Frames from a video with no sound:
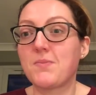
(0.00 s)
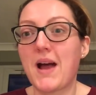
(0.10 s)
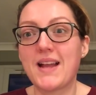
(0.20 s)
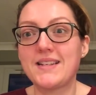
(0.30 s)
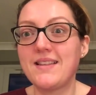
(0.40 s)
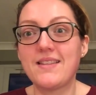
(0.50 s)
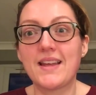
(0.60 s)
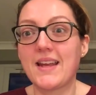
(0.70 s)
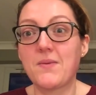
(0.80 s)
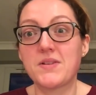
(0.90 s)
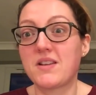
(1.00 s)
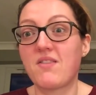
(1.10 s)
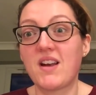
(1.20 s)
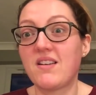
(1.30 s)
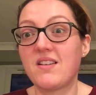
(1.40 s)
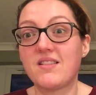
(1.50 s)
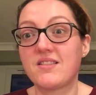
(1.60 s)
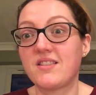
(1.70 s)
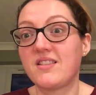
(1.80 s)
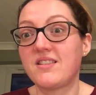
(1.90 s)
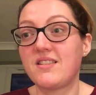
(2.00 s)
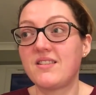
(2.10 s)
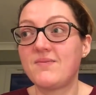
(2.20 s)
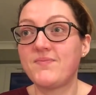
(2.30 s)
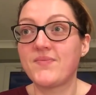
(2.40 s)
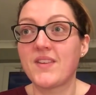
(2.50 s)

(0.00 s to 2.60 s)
but I didn't think it was horrendous, so